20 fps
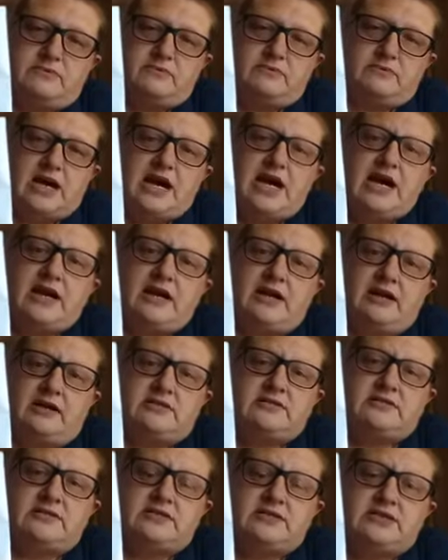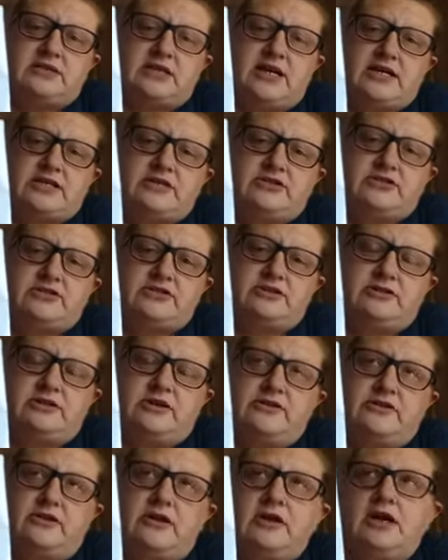I got this last year. I
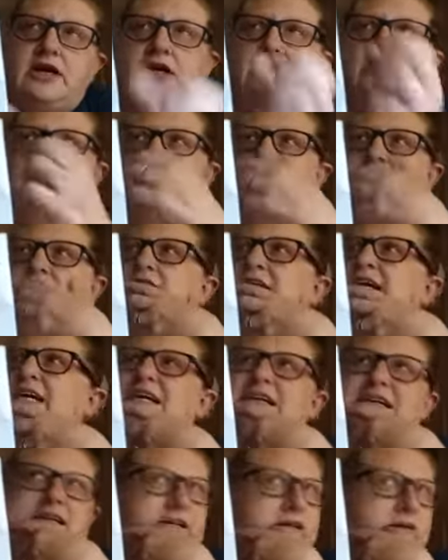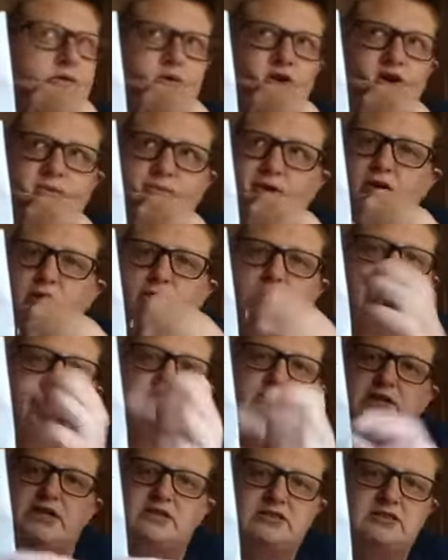think actually I got it in one of my whiff
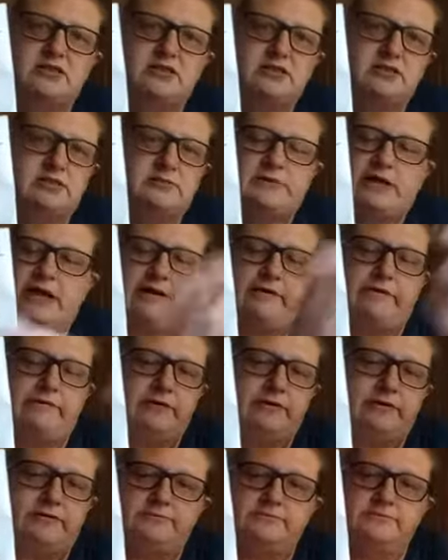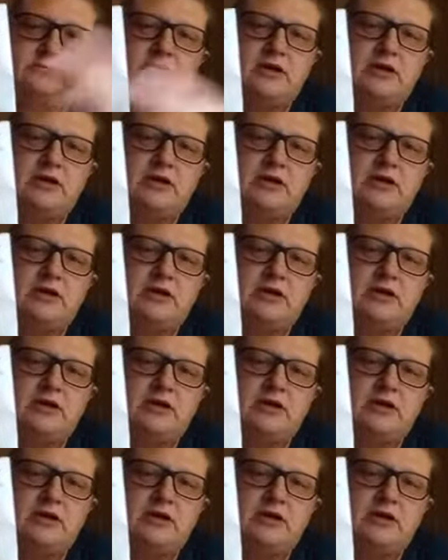boxes. I don't know.